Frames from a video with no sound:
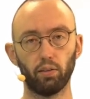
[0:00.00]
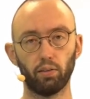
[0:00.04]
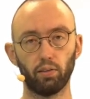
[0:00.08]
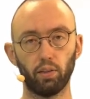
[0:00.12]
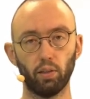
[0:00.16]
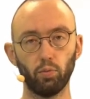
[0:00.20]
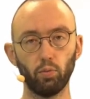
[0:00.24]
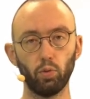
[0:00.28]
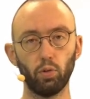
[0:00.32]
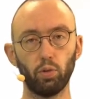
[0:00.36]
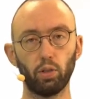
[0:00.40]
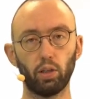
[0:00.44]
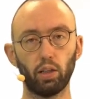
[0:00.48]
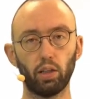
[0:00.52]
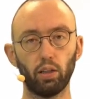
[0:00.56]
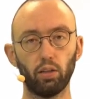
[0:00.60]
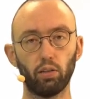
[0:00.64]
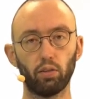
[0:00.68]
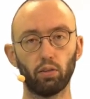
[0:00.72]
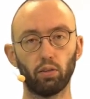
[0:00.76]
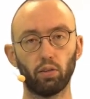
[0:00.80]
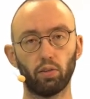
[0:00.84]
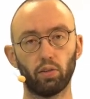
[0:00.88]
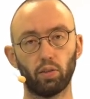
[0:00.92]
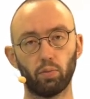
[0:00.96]
then we
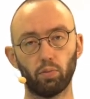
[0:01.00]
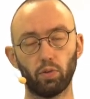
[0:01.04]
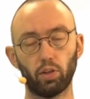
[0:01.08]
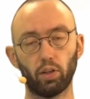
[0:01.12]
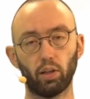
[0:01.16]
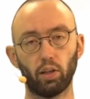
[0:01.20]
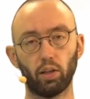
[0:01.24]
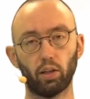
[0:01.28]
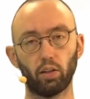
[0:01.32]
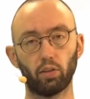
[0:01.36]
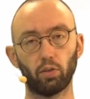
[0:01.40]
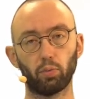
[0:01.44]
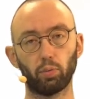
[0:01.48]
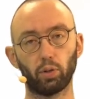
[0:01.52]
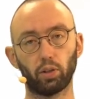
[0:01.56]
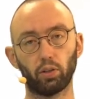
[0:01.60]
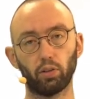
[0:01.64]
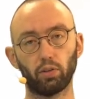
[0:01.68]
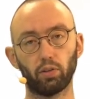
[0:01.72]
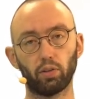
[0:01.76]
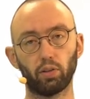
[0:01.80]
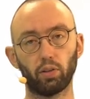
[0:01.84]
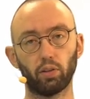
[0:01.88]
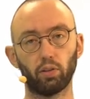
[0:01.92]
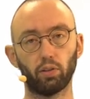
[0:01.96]
need something else
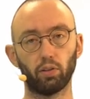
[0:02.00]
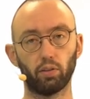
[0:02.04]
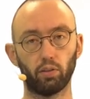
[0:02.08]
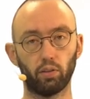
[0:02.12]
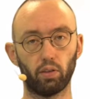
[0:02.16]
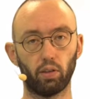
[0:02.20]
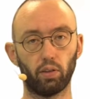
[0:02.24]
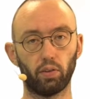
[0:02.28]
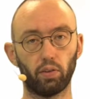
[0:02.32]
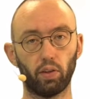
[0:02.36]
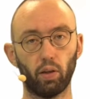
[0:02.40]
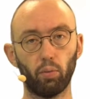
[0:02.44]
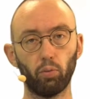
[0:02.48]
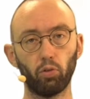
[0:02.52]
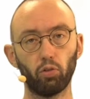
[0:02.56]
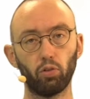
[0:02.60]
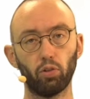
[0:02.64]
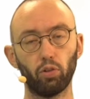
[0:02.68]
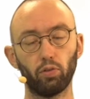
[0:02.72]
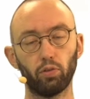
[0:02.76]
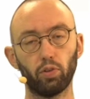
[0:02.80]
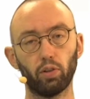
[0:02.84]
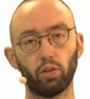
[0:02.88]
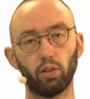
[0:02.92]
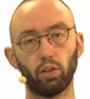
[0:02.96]
because the assumption
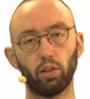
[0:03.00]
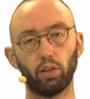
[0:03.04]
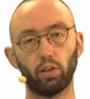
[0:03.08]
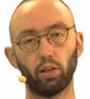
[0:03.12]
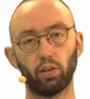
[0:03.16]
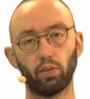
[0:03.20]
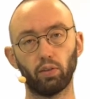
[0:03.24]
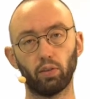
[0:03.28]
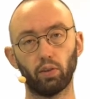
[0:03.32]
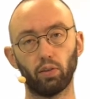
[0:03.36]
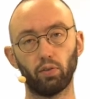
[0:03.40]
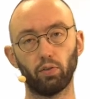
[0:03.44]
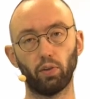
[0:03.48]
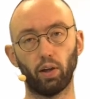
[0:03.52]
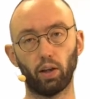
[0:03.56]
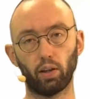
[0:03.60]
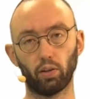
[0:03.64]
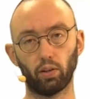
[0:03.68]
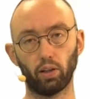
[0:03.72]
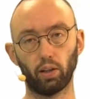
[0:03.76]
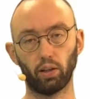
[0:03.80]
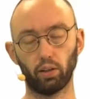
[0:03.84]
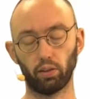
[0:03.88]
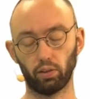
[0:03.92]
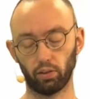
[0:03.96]
of the t-test is
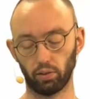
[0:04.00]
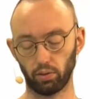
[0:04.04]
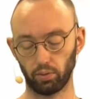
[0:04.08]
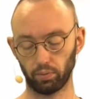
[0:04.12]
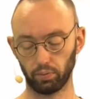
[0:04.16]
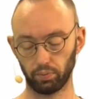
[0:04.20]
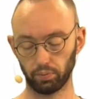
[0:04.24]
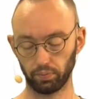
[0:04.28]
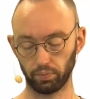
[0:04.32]
violated.